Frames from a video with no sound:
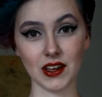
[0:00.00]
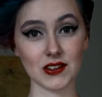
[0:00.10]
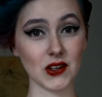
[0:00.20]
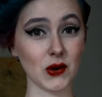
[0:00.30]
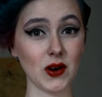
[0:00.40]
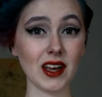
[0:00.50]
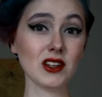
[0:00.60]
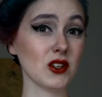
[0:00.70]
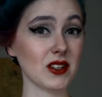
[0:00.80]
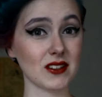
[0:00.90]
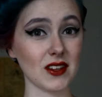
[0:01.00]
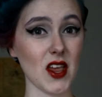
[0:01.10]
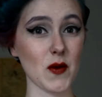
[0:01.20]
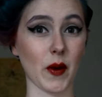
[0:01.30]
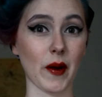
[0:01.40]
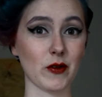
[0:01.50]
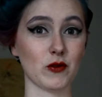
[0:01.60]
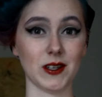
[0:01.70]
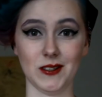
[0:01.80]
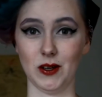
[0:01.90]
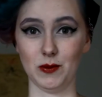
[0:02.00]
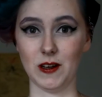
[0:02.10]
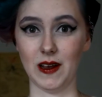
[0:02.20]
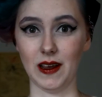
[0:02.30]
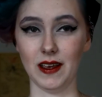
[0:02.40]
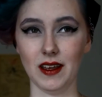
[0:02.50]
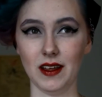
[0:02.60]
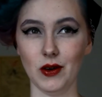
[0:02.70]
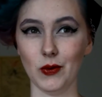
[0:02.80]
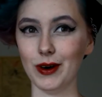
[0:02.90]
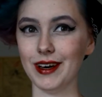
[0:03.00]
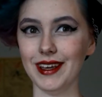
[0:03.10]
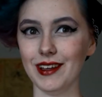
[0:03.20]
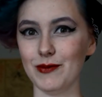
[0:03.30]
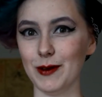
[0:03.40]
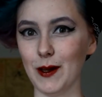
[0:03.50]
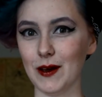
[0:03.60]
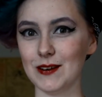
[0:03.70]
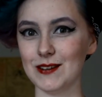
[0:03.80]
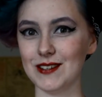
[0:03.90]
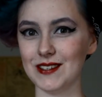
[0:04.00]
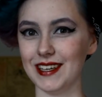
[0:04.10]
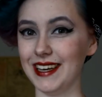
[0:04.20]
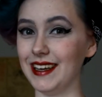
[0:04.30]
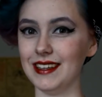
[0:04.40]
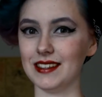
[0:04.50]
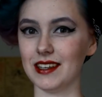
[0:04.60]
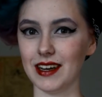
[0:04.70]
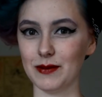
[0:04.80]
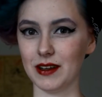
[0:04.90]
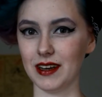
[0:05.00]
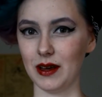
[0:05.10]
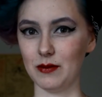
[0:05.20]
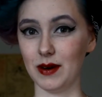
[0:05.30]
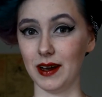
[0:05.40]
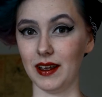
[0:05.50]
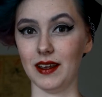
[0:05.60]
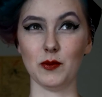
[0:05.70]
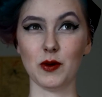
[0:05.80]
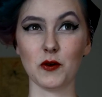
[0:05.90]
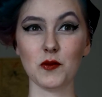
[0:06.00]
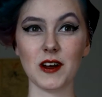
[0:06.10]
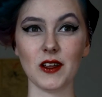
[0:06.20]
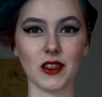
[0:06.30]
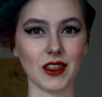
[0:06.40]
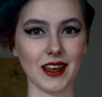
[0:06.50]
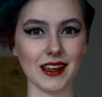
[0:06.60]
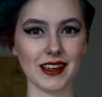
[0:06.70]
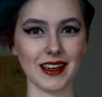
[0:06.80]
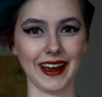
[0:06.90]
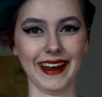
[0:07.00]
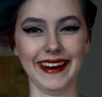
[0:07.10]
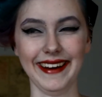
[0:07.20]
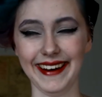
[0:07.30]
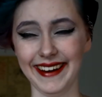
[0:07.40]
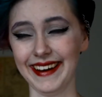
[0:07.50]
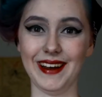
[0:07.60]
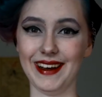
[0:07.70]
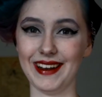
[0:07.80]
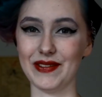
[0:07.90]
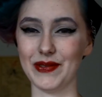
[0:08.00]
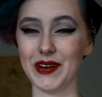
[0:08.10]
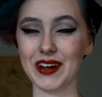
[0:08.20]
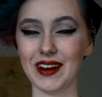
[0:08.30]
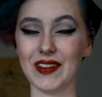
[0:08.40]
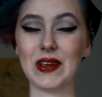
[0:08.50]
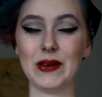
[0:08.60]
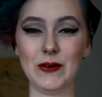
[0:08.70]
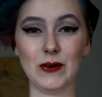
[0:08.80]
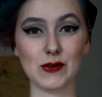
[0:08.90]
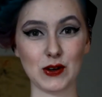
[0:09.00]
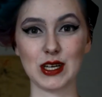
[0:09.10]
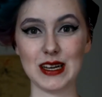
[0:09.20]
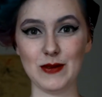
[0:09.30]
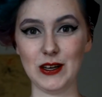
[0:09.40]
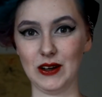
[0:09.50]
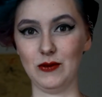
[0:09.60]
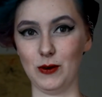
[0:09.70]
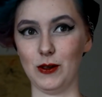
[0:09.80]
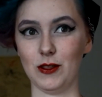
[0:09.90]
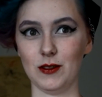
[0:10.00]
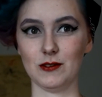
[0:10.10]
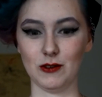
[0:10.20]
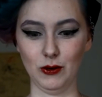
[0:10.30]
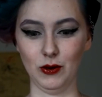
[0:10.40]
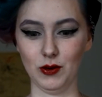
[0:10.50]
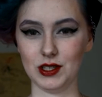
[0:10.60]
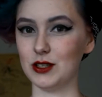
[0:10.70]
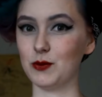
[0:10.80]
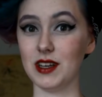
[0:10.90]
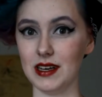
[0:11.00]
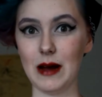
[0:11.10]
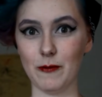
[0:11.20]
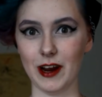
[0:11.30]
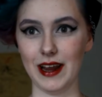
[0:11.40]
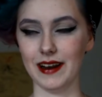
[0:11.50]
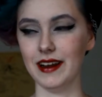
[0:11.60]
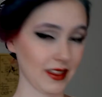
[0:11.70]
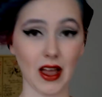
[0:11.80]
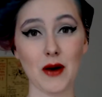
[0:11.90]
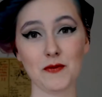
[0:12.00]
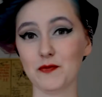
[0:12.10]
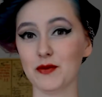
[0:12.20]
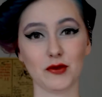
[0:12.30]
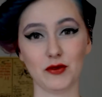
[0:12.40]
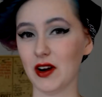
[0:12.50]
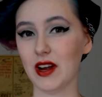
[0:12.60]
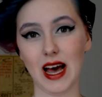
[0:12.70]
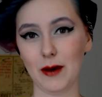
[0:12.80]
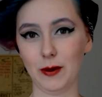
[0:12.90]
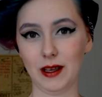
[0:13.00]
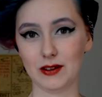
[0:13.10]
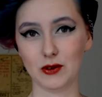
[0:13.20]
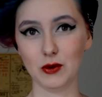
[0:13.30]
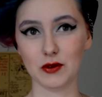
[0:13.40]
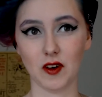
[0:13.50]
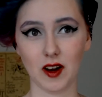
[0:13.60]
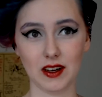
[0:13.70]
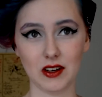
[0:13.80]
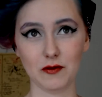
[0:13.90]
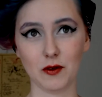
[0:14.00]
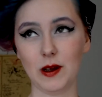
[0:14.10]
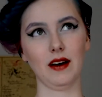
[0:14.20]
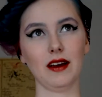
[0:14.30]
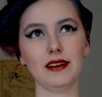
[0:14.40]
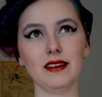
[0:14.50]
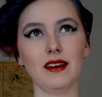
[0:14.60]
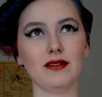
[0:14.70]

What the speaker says: So, as you can see, I'm kind of dressed up today. Why? Because today is the day I'm gonna get my diploma thing and finally officially be done with school, which is pretty damn great. I'm very happy school's finally done for me. I